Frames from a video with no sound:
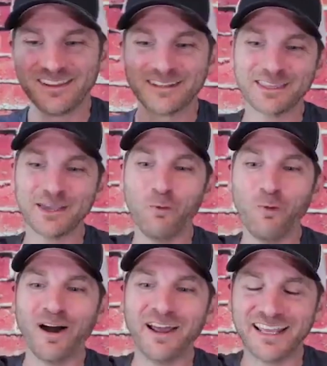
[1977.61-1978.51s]
Like, they
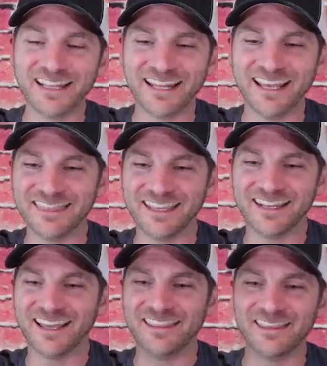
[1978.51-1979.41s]
won it, and
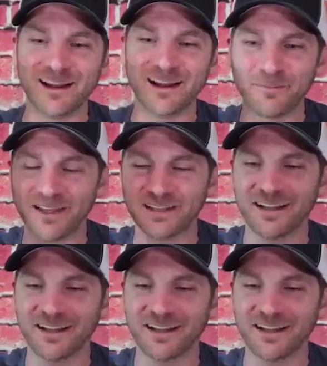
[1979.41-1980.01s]
then I'm like,